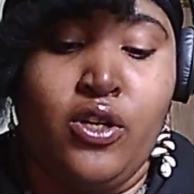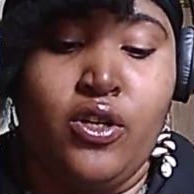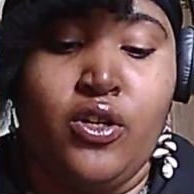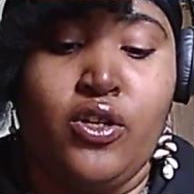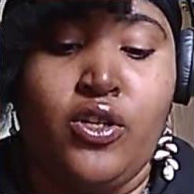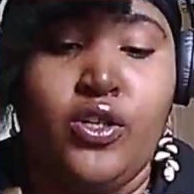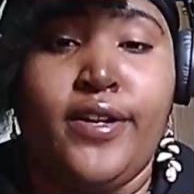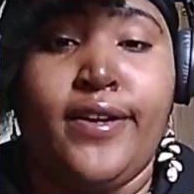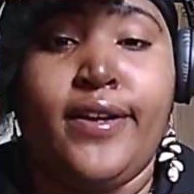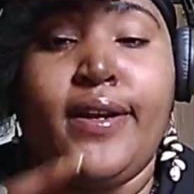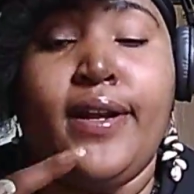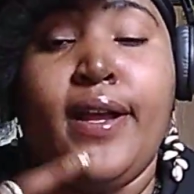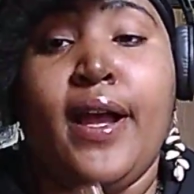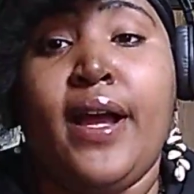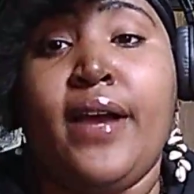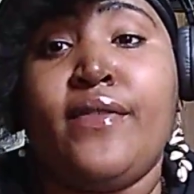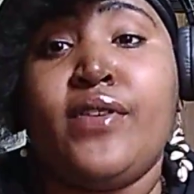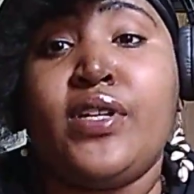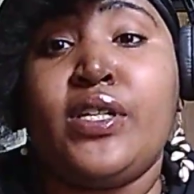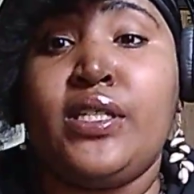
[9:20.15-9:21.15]
Your
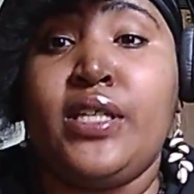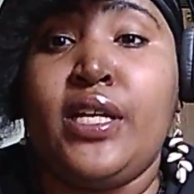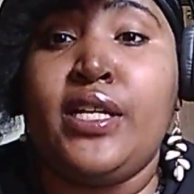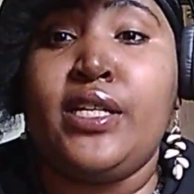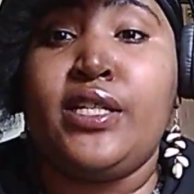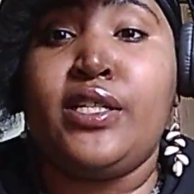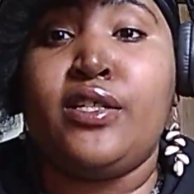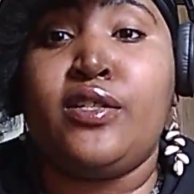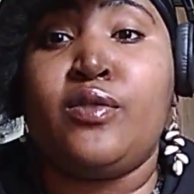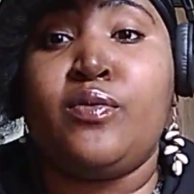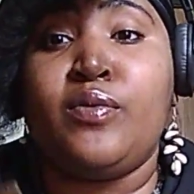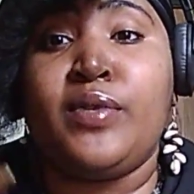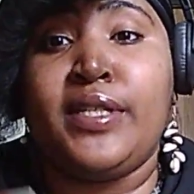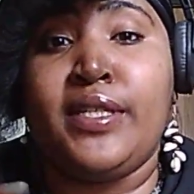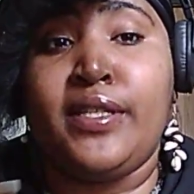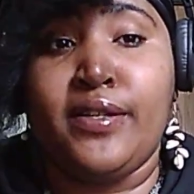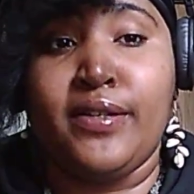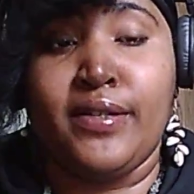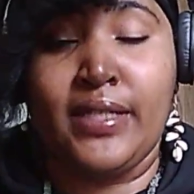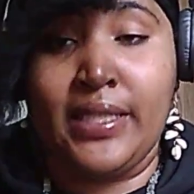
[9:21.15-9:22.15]
conversations with
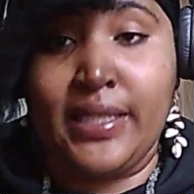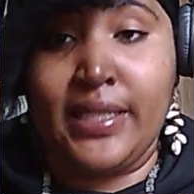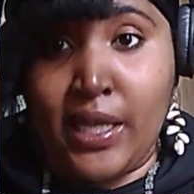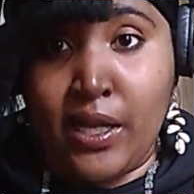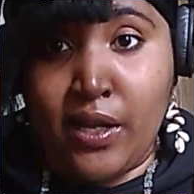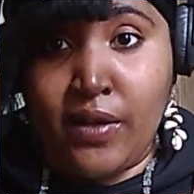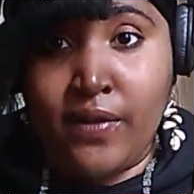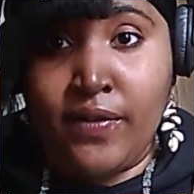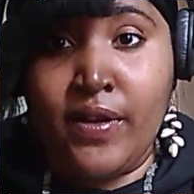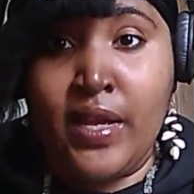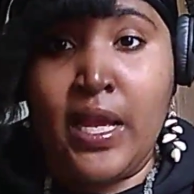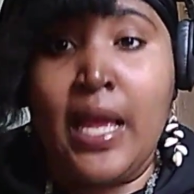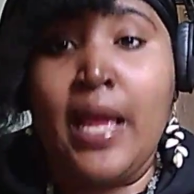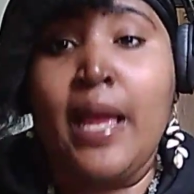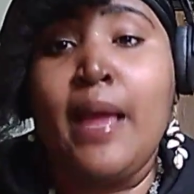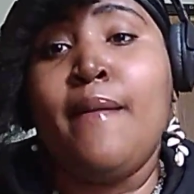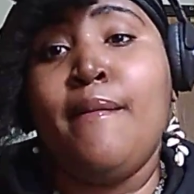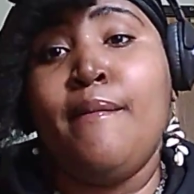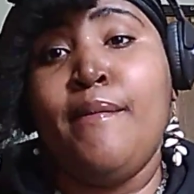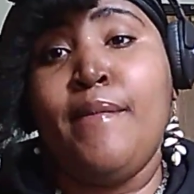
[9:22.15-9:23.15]
yourself
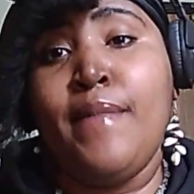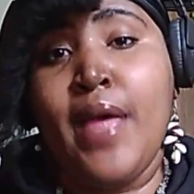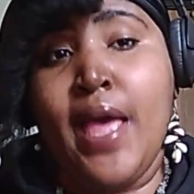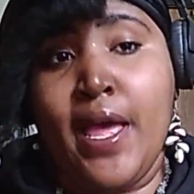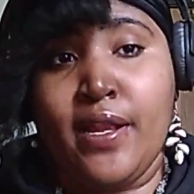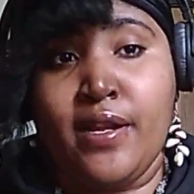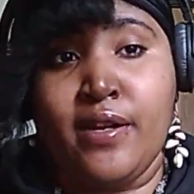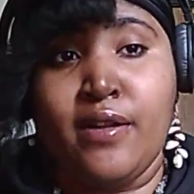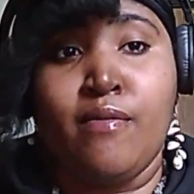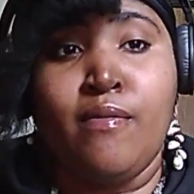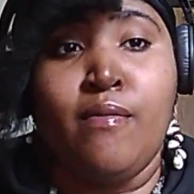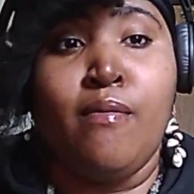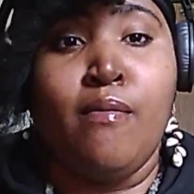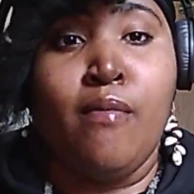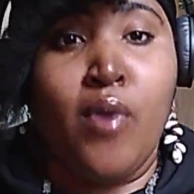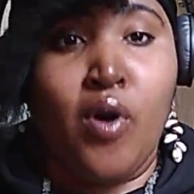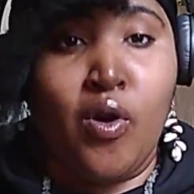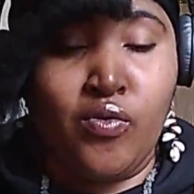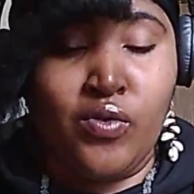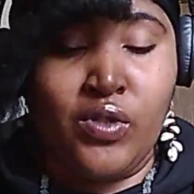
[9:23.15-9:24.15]
matter
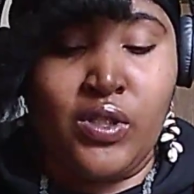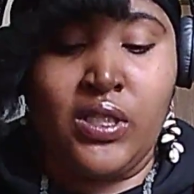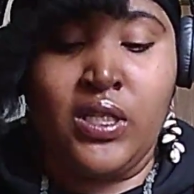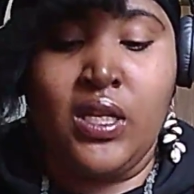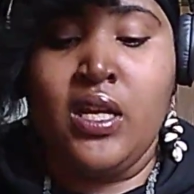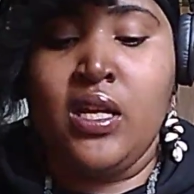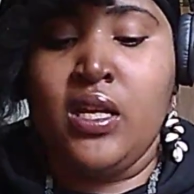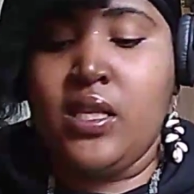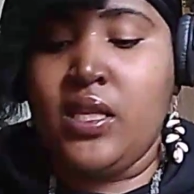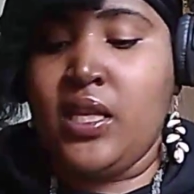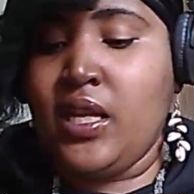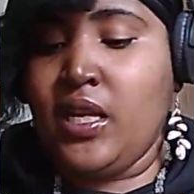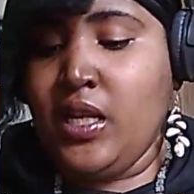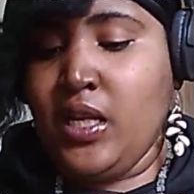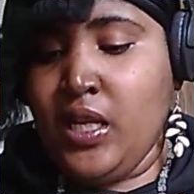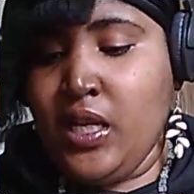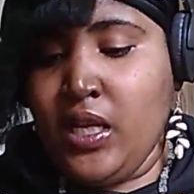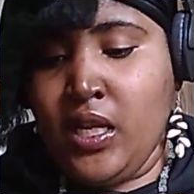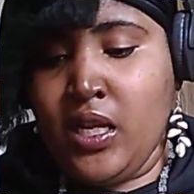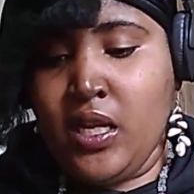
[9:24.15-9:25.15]
most than
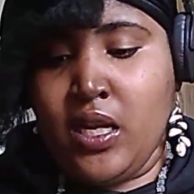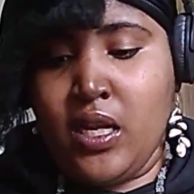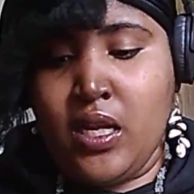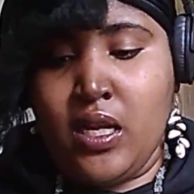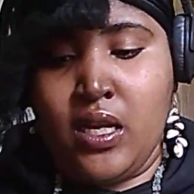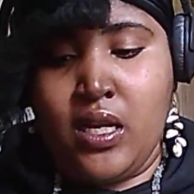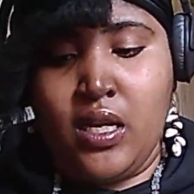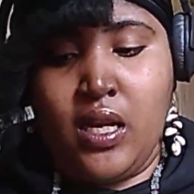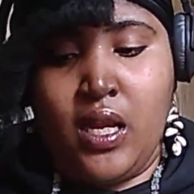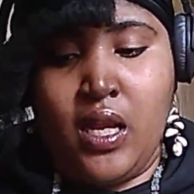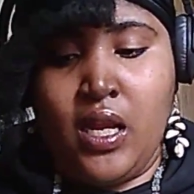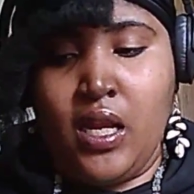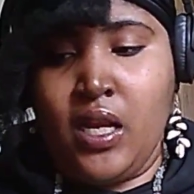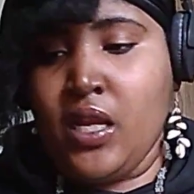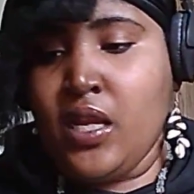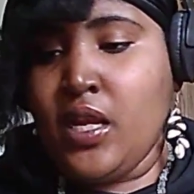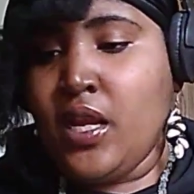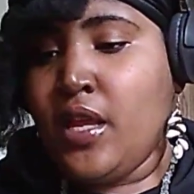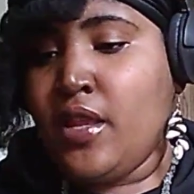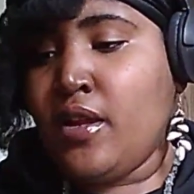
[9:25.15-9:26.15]
in any
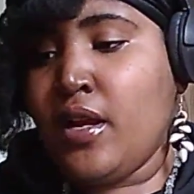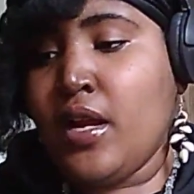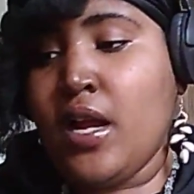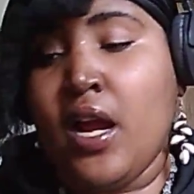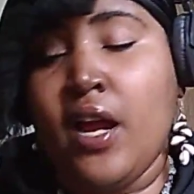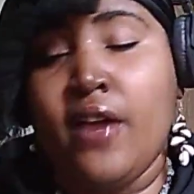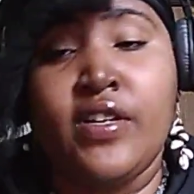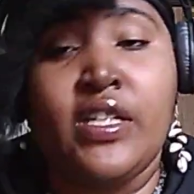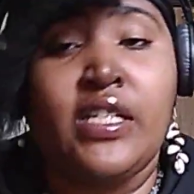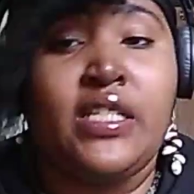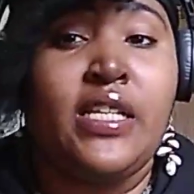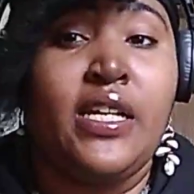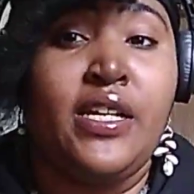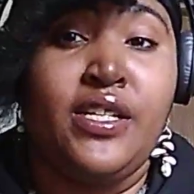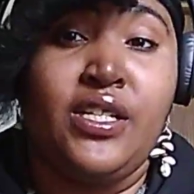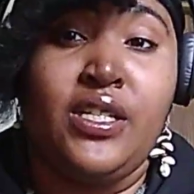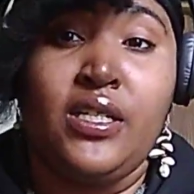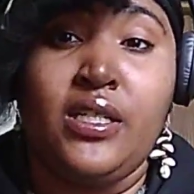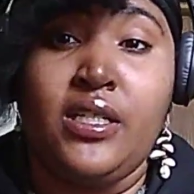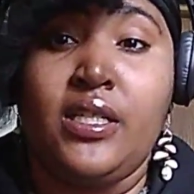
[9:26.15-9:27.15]
other
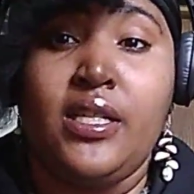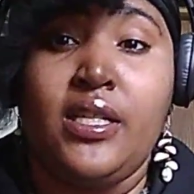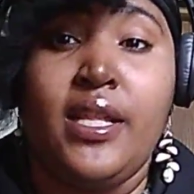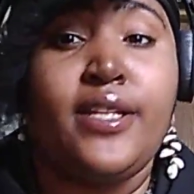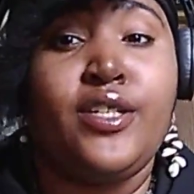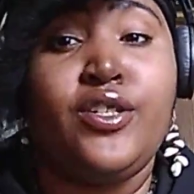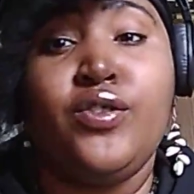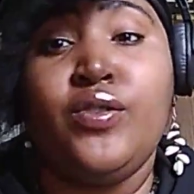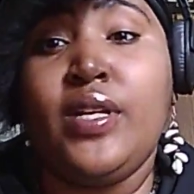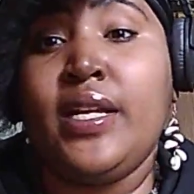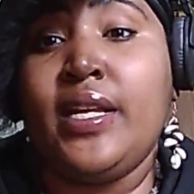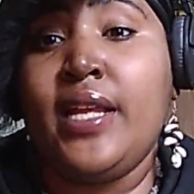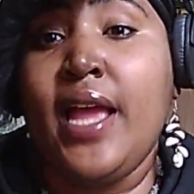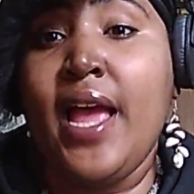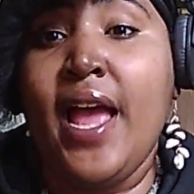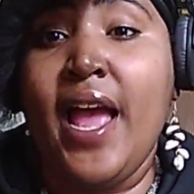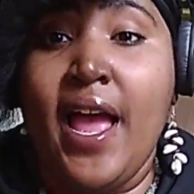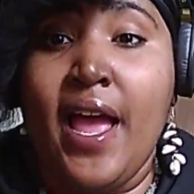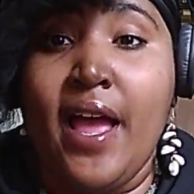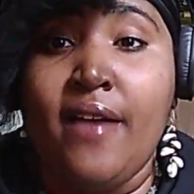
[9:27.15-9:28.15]
conversations that you can
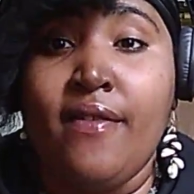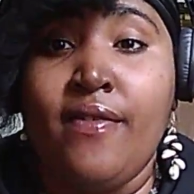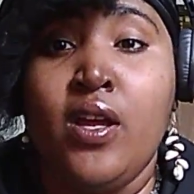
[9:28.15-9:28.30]
have.